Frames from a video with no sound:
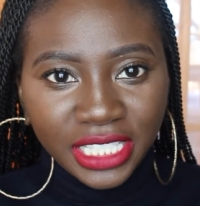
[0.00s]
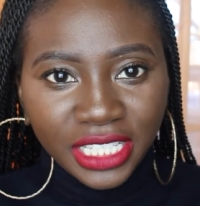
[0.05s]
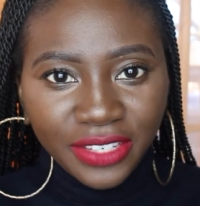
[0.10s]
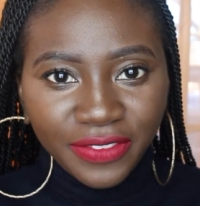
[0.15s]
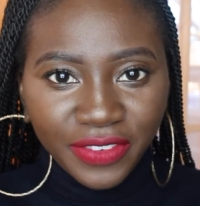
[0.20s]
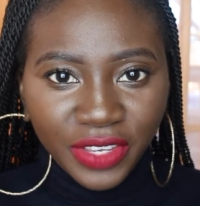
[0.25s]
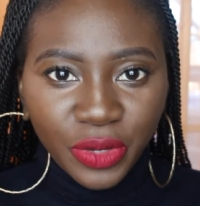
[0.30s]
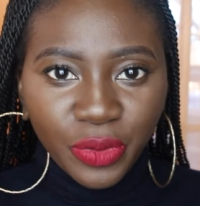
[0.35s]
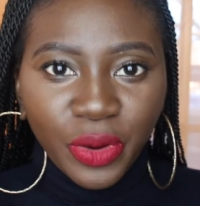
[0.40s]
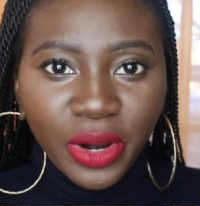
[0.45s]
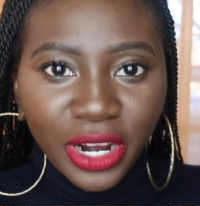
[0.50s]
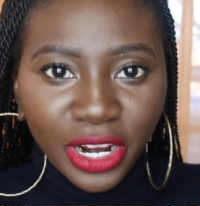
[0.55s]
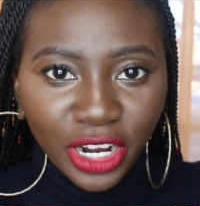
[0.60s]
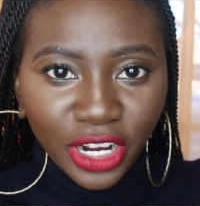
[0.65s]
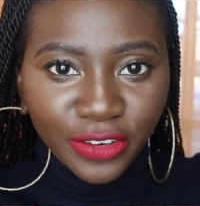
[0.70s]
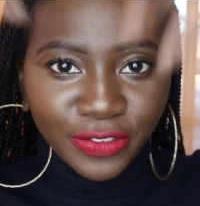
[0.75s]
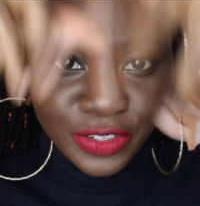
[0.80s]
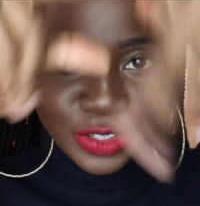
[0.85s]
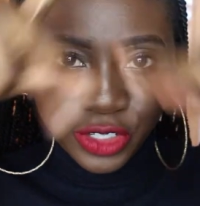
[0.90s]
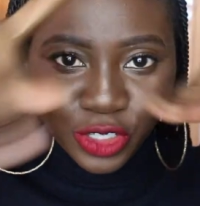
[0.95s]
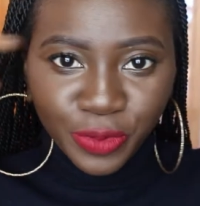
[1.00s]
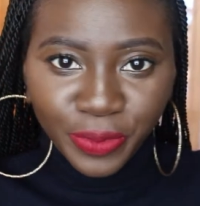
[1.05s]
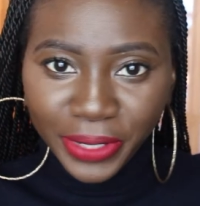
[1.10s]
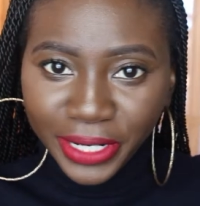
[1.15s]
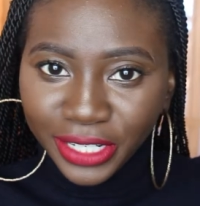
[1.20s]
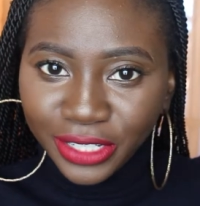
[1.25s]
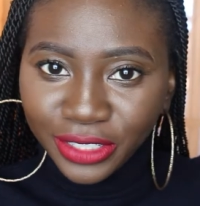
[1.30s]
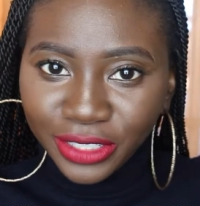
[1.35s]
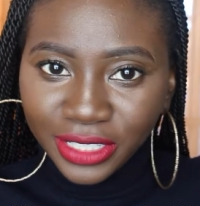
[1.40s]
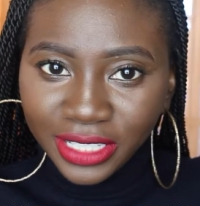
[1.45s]
TV where I offer you
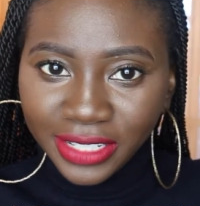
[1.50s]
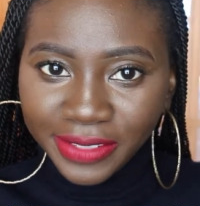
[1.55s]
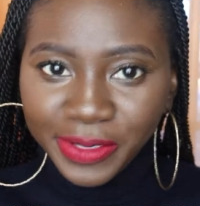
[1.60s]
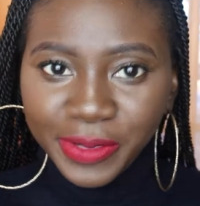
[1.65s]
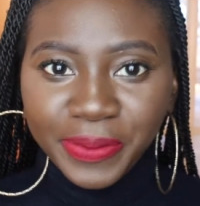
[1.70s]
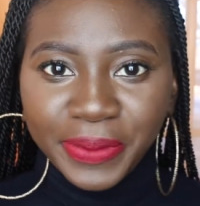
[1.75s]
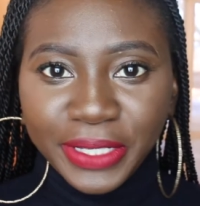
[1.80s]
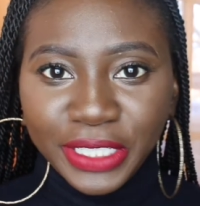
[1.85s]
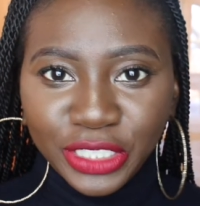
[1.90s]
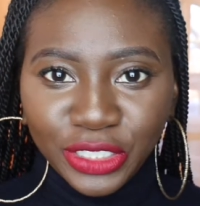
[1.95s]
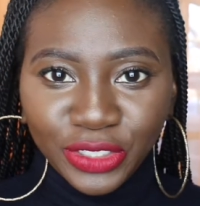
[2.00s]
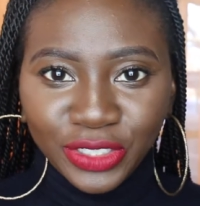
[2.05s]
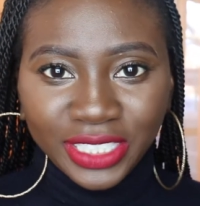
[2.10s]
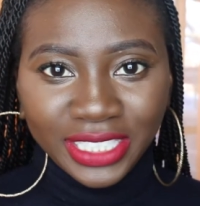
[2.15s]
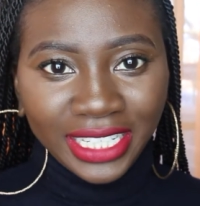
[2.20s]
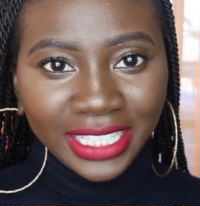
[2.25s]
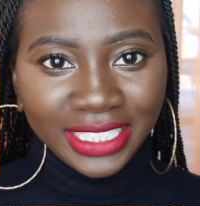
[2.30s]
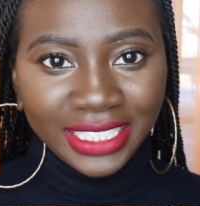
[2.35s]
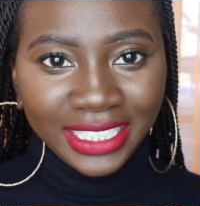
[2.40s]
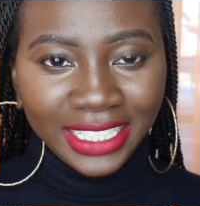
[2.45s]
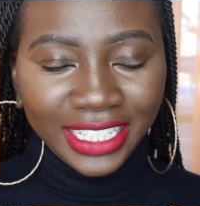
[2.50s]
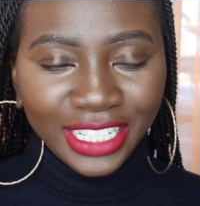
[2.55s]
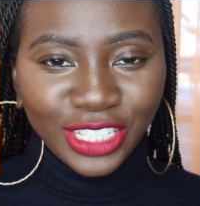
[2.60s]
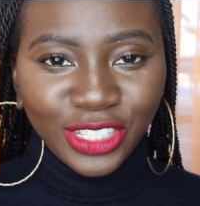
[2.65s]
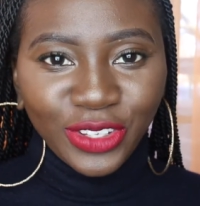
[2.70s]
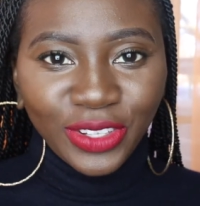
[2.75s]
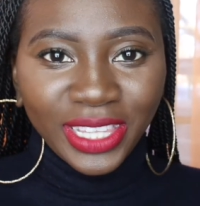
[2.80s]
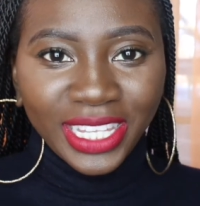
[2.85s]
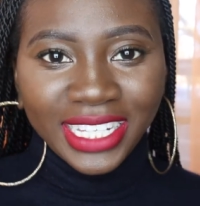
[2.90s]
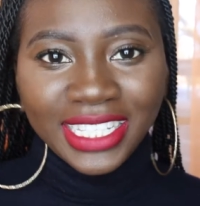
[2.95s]
sprinkles of spiritual sassiness.
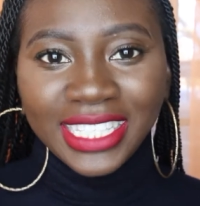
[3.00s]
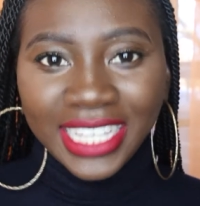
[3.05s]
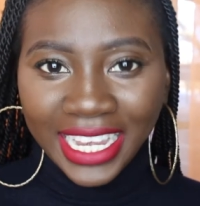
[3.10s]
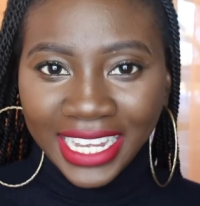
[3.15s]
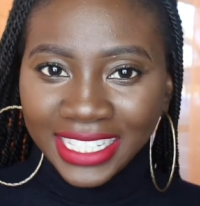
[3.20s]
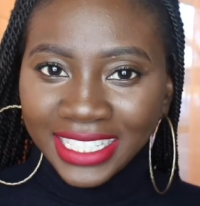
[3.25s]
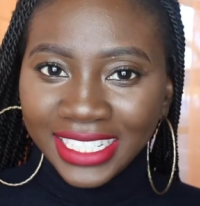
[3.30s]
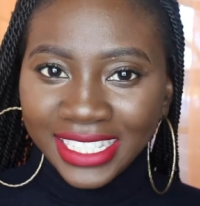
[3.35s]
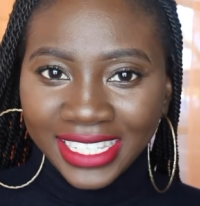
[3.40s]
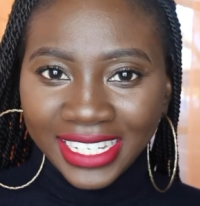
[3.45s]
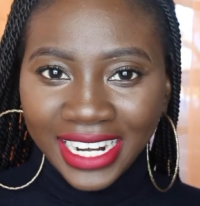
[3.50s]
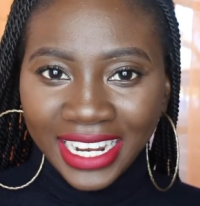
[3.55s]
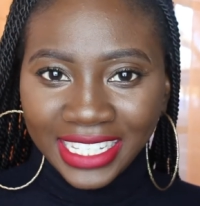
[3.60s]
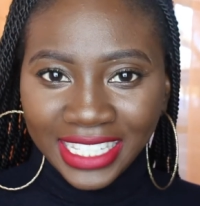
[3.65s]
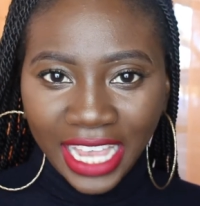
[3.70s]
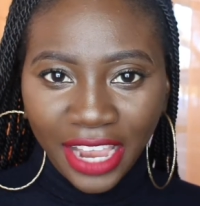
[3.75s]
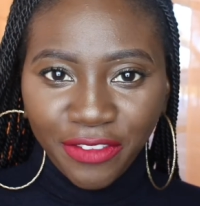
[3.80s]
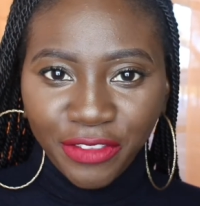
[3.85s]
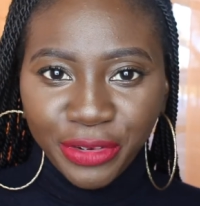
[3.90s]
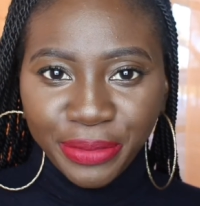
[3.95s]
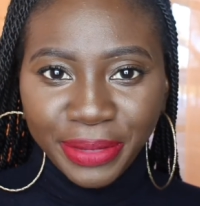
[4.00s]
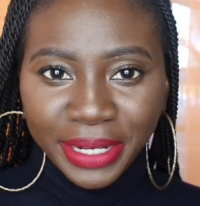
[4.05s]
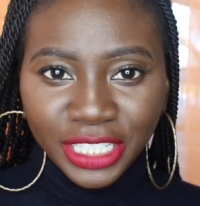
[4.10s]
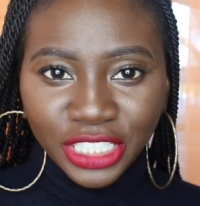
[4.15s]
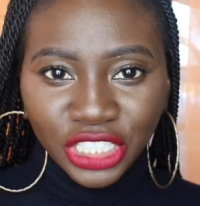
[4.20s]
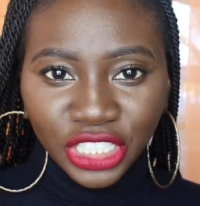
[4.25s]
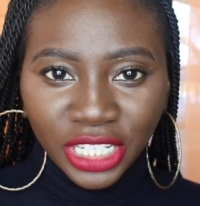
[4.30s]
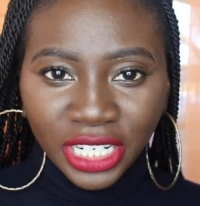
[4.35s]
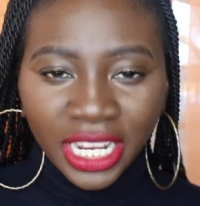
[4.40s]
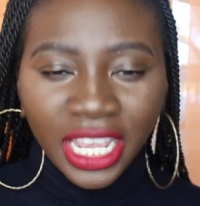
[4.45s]
So let's get into today's
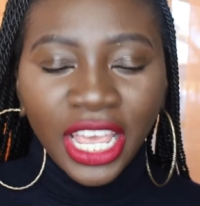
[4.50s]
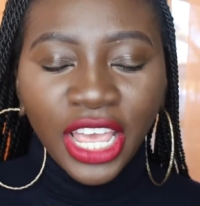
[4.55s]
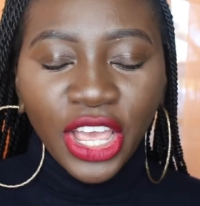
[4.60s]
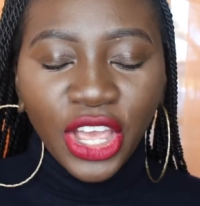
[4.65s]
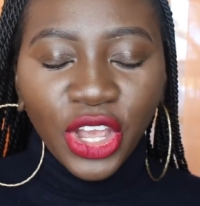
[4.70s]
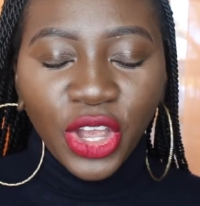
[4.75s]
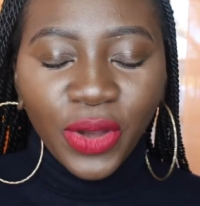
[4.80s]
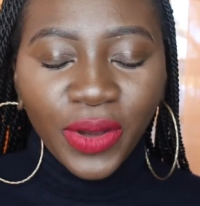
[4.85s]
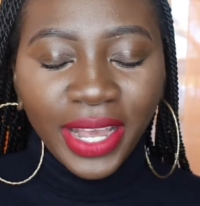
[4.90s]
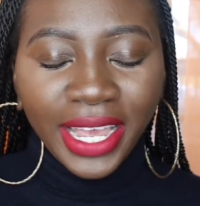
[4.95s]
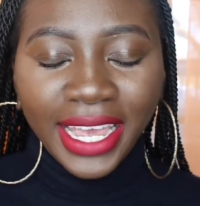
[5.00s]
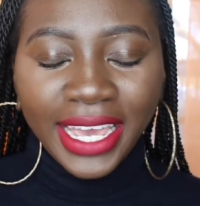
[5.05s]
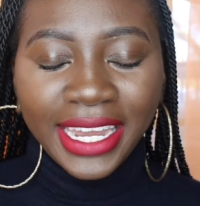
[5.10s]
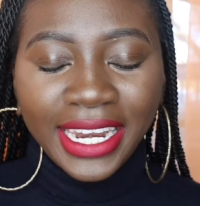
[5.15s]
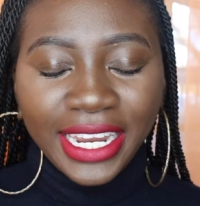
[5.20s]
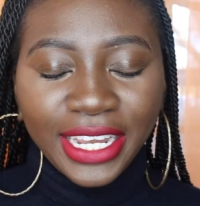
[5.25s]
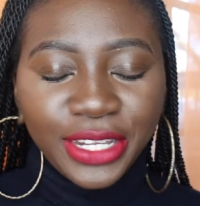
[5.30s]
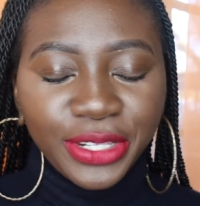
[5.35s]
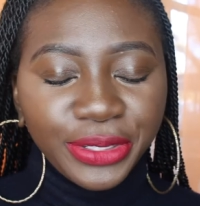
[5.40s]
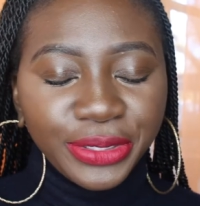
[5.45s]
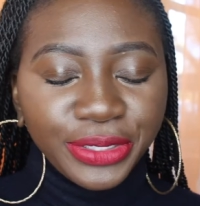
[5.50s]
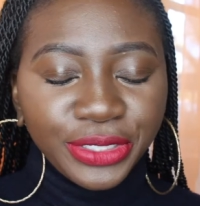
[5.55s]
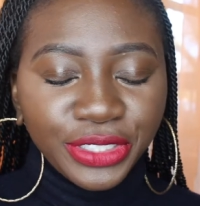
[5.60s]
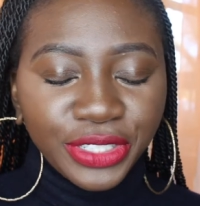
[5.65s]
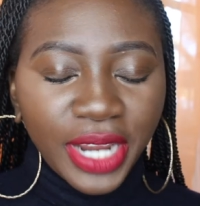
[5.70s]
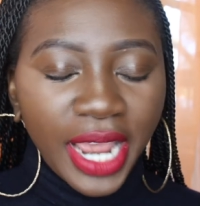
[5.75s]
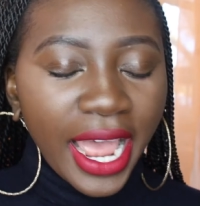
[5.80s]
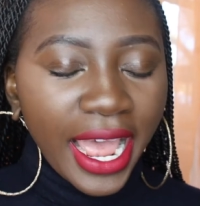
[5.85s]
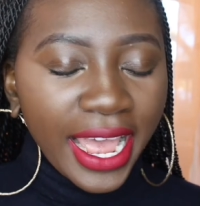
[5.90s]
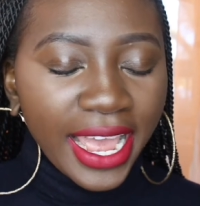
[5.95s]
affirmation. Go ahead and close
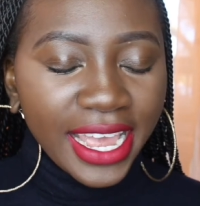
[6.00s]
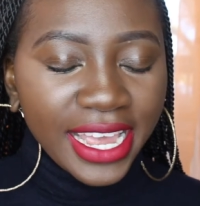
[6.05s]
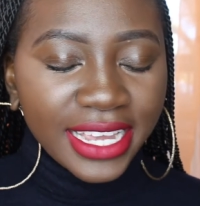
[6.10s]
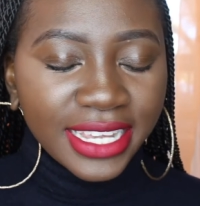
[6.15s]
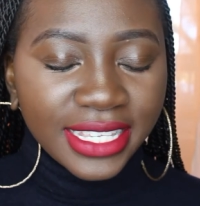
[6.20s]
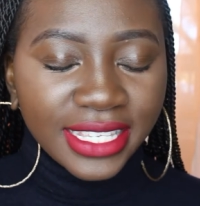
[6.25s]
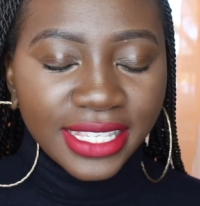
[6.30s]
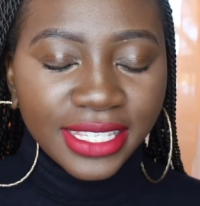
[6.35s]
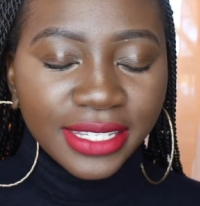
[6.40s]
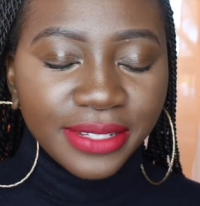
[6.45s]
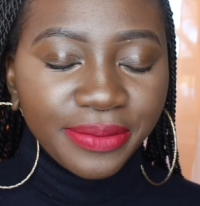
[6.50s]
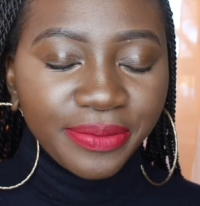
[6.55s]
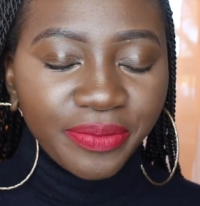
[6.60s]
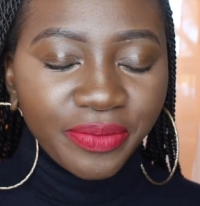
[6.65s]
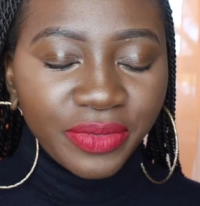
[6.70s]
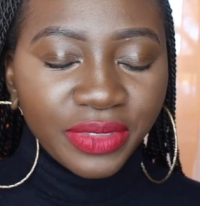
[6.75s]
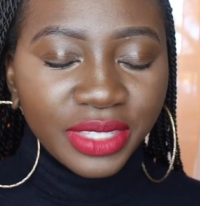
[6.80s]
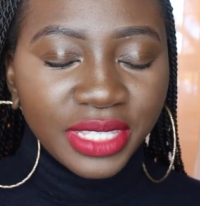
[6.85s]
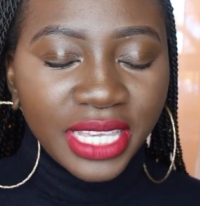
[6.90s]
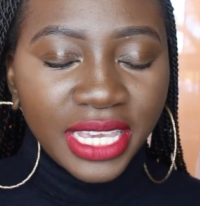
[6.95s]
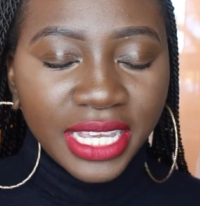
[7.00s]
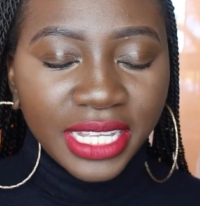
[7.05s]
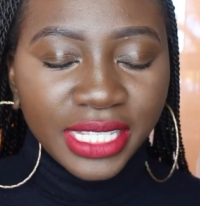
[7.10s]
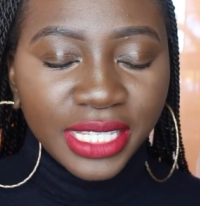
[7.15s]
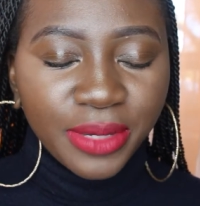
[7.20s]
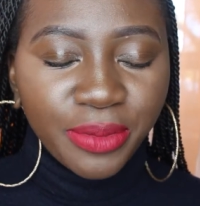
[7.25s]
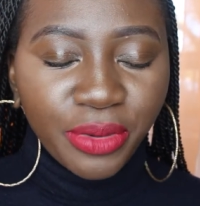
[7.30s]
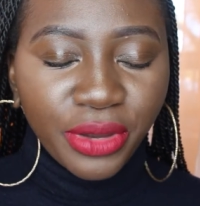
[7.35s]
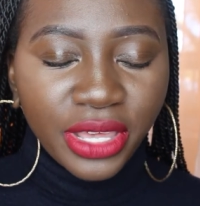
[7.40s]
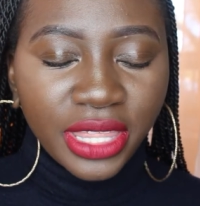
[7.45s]
your eyes. Take a
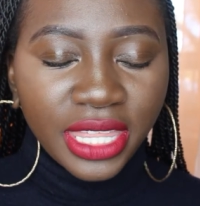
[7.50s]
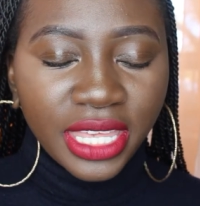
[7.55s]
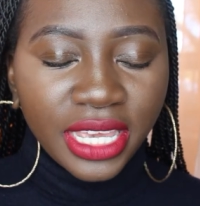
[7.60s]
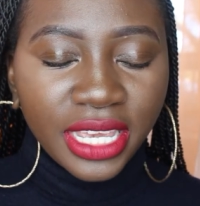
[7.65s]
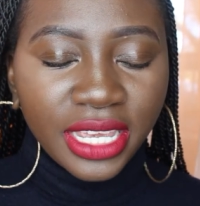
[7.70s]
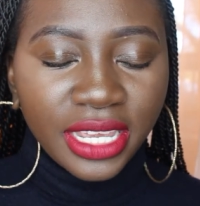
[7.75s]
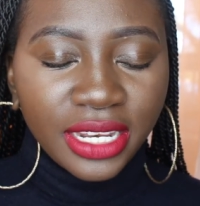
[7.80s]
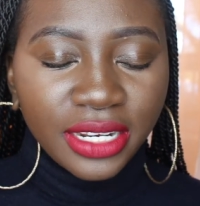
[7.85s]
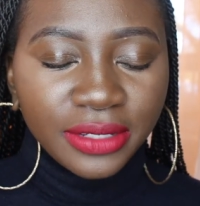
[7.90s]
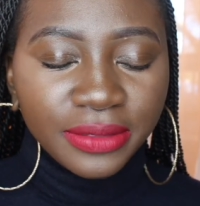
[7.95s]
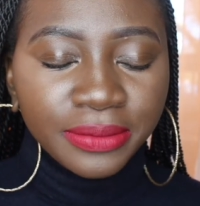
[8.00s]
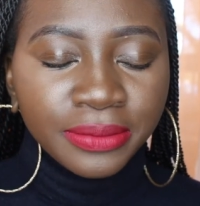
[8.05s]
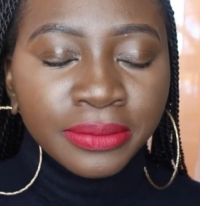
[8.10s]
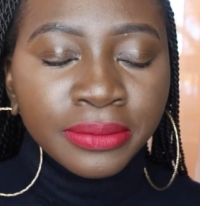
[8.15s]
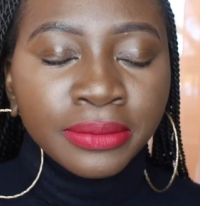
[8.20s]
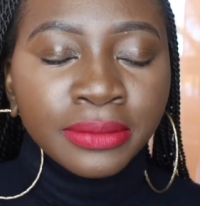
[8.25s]
deep breath in.